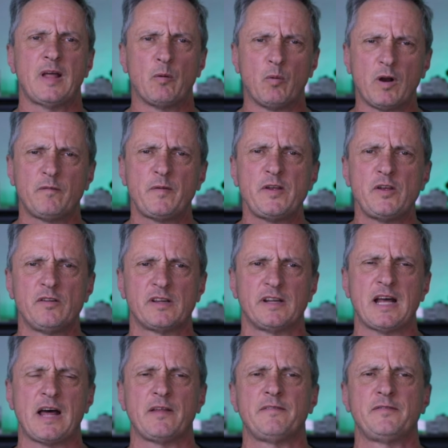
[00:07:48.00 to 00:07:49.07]
Now, what if we
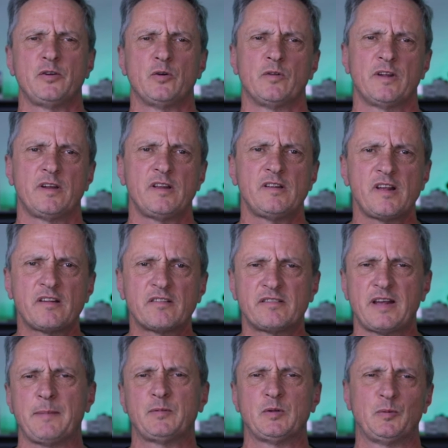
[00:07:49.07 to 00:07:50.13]
use another fuel that is
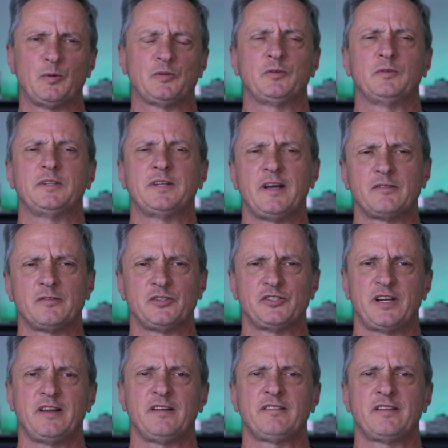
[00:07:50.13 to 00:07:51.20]
acceptable to a
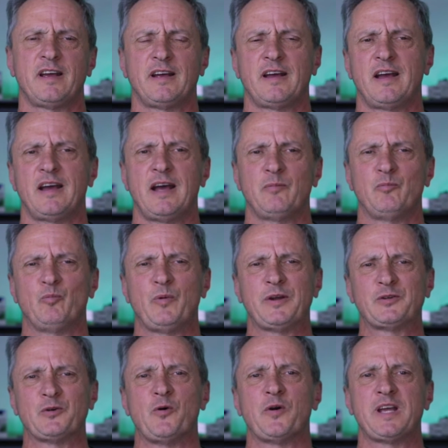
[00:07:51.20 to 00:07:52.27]
diesel genset? And
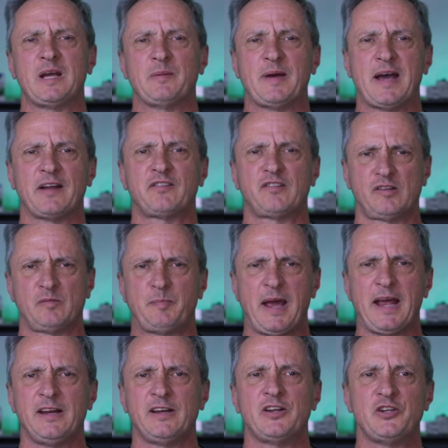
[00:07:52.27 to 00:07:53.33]
we're talking about
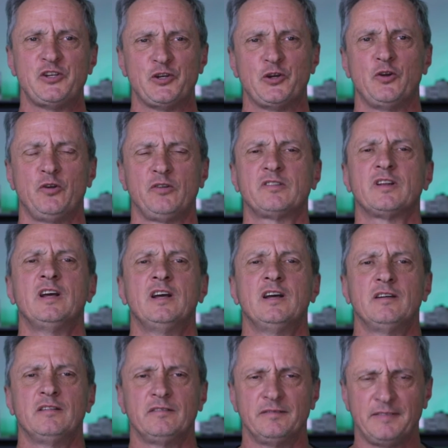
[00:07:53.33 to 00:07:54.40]
spent used
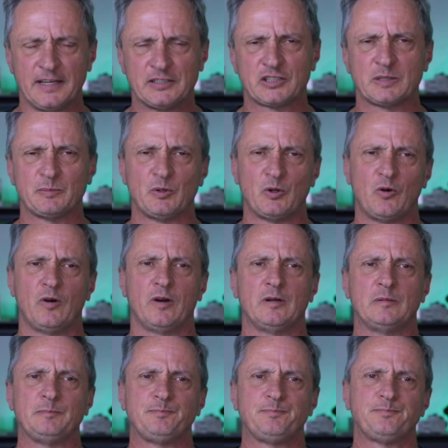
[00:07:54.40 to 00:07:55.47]
vegetable
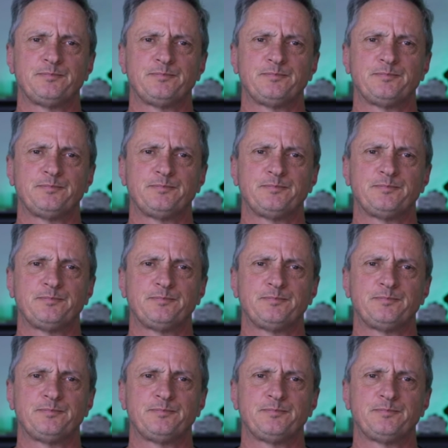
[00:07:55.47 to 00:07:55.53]
oil.